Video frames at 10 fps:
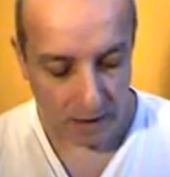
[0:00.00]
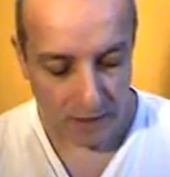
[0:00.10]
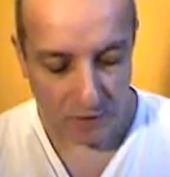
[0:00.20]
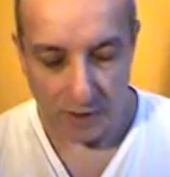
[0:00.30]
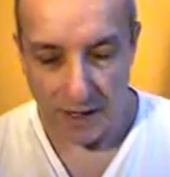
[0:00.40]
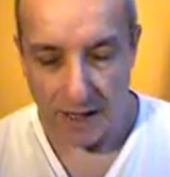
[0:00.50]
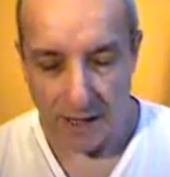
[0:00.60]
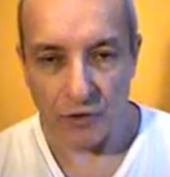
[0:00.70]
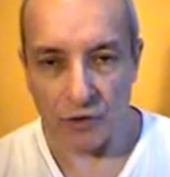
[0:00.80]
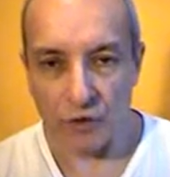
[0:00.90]
If you like,
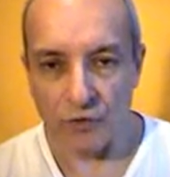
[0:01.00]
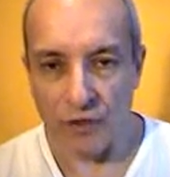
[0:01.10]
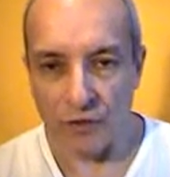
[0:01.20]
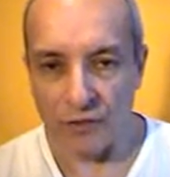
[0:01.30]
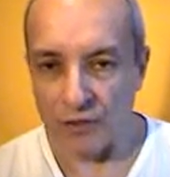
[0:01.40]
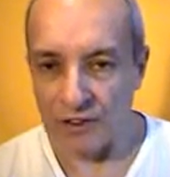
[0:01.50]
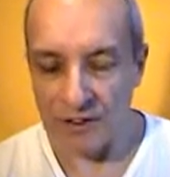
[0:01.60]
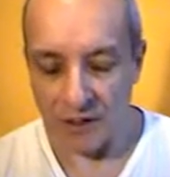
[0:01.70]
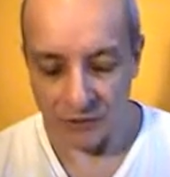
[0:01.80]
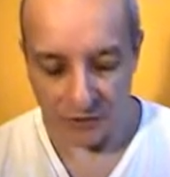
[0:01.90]
you can do further
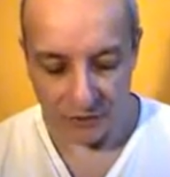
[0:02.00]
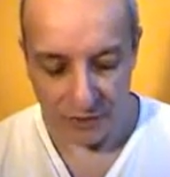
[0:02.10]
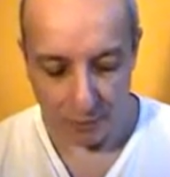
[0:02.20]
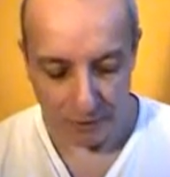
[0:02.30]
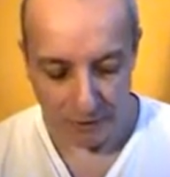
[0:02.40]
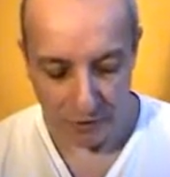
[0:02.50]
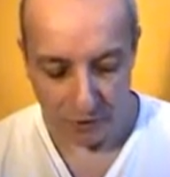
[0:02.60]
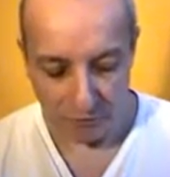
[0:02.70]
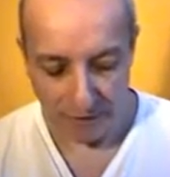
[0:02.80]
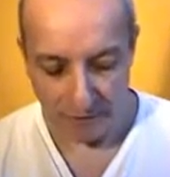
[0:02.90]
research on this, but it's
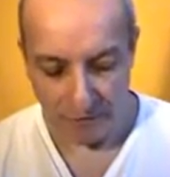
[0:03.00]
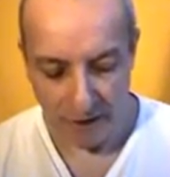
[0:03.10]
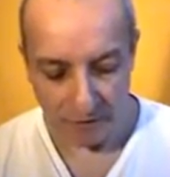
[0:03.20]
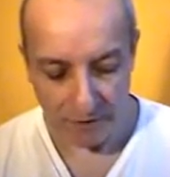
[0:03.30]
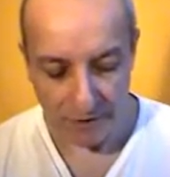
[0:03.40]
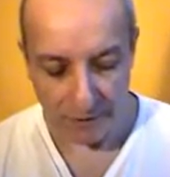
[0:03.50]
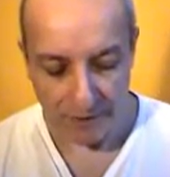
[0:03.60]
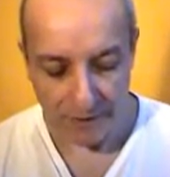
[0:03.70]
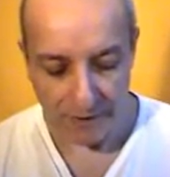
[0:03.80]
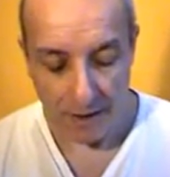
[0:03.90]
not really relevant
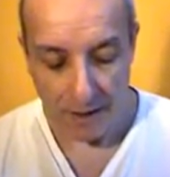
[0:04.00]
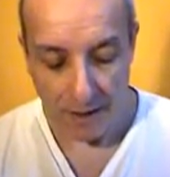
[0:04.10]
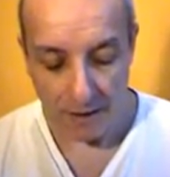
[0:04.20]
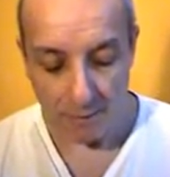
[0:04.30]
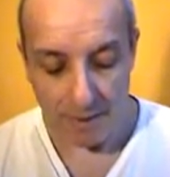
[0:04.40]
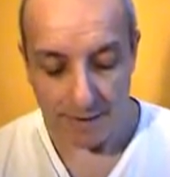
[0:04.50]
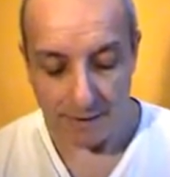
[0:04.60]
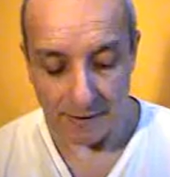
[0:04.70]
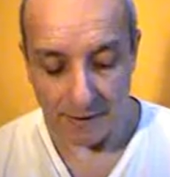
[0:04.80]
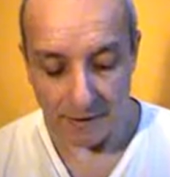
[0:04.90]
to us. It's
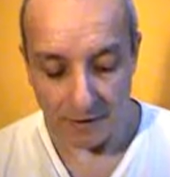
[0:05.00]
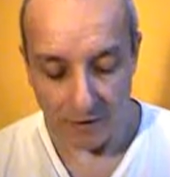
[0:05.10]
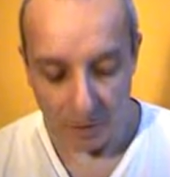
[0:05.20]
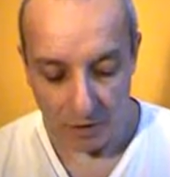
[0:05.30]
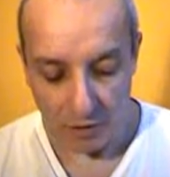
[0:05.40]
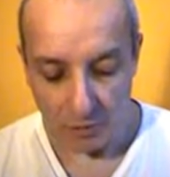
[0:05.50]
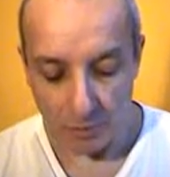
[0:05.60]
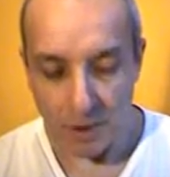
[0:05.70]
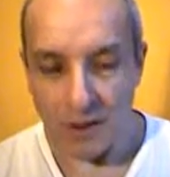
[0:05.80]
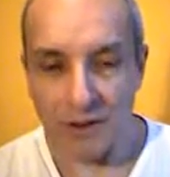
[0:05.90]
basically
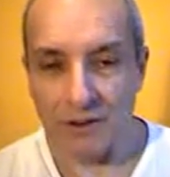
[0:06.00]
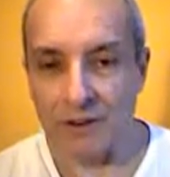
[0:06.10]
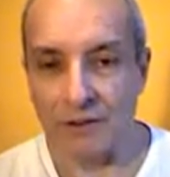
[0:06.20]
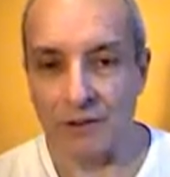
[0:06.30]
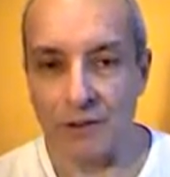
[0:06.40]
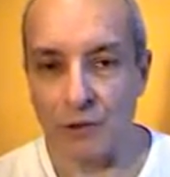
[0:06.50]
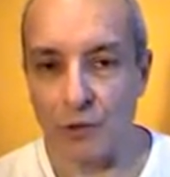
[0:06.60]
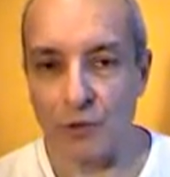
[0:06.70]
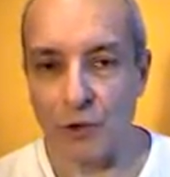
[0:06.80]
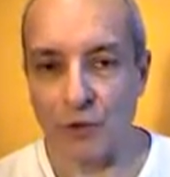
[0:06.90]
comparing the
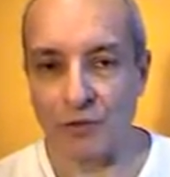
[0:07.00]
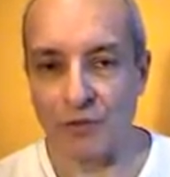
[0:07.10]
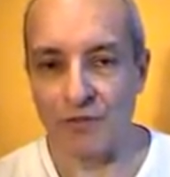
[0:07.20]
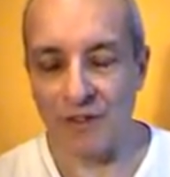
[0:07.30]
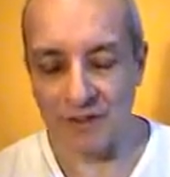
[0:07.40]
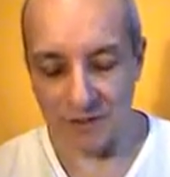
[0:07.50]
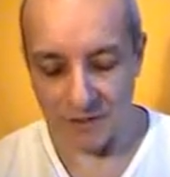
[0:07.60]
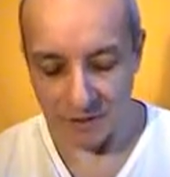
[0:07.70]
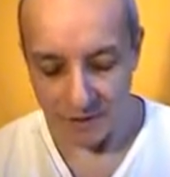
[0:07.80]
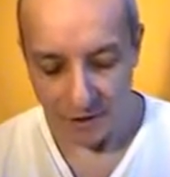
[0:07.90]
growth of a
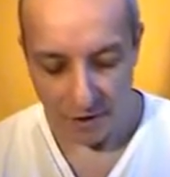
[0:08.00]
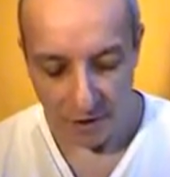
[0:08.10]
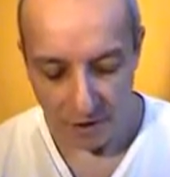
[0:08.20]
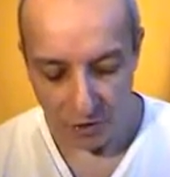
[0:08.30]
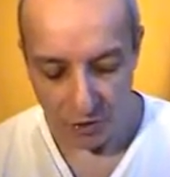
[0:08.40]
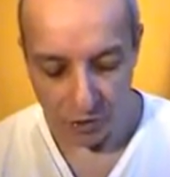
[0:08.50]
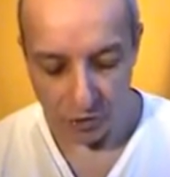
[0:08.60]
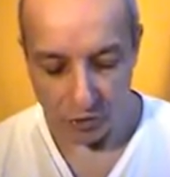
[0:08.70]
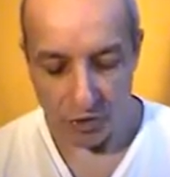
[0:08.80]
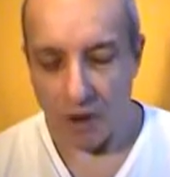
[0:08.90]
fetus
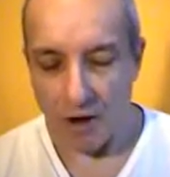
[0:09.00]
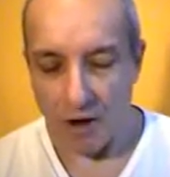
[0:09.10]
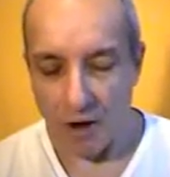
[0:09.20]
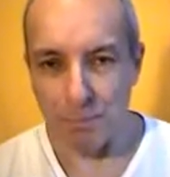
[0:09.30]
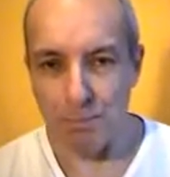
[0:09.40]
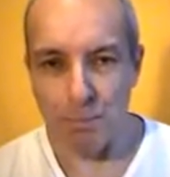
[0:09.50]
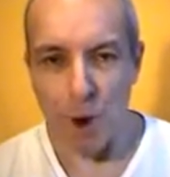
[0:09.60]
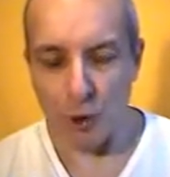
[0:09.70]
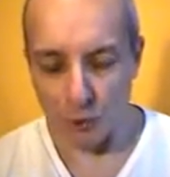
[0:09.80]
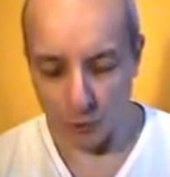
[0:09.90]
to a
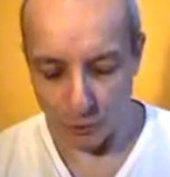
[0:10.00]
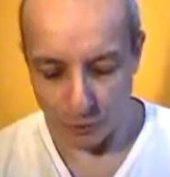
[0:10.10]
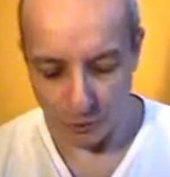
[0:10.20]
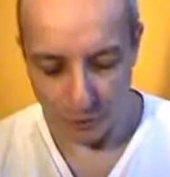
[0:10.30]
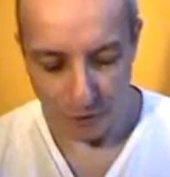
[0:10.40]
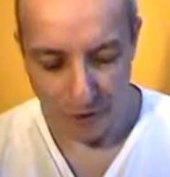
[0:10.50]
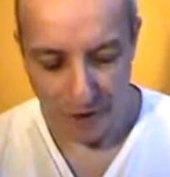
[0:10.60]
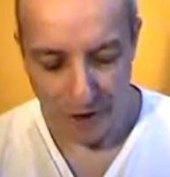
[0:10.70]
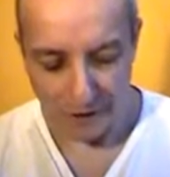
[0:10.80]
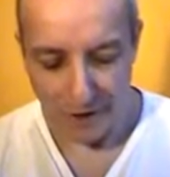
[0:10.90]
boil,
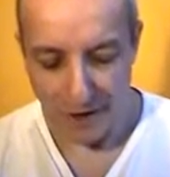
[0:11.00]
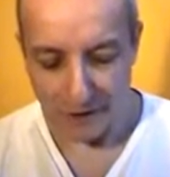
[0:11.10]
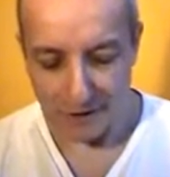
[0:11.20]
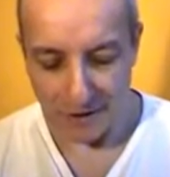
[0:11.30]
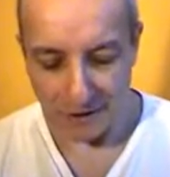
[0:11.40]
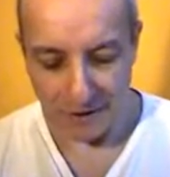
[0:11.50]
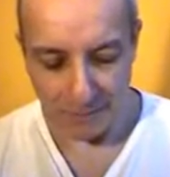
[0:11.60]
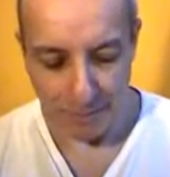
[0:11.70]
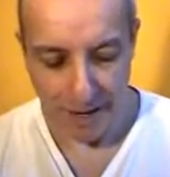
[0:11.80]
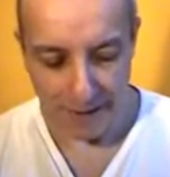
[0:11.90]
an
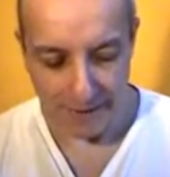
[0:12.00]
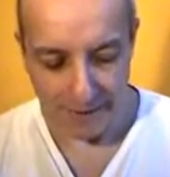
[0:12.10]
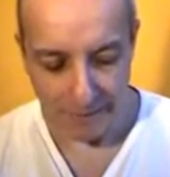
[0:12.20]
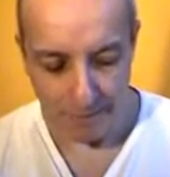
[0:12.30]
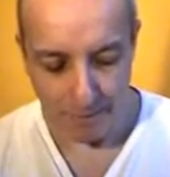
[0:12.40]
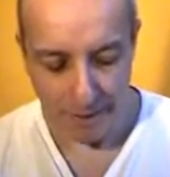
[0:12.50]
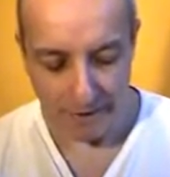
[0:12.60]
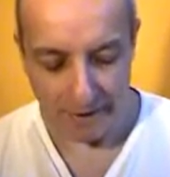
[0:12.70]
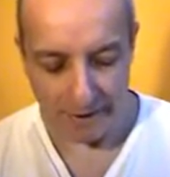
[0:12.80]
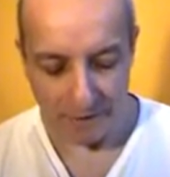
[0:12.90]
unclean mass
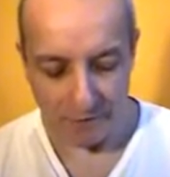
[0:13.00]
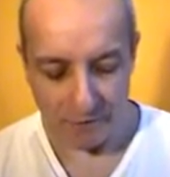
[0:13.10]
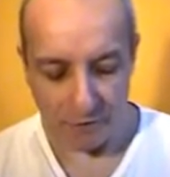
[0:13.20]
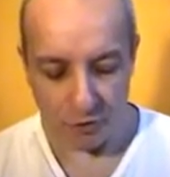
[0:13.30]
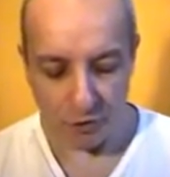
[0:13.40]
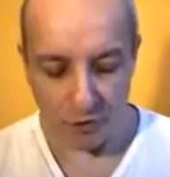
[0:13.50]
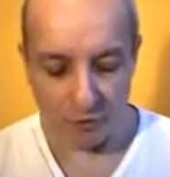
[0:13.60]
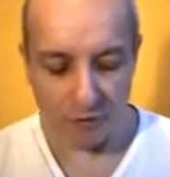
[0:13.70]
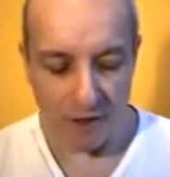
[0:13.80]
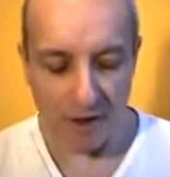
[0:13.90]
bearing a fruit
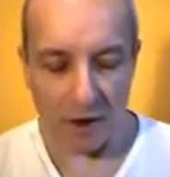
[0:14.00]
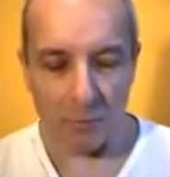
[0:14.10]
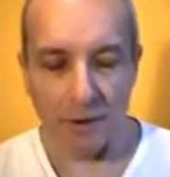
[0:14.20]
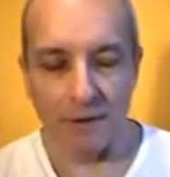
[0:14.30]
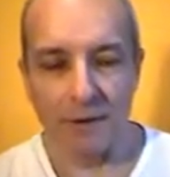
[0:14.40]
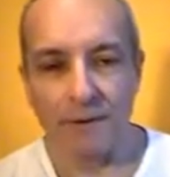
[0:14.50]
of karma.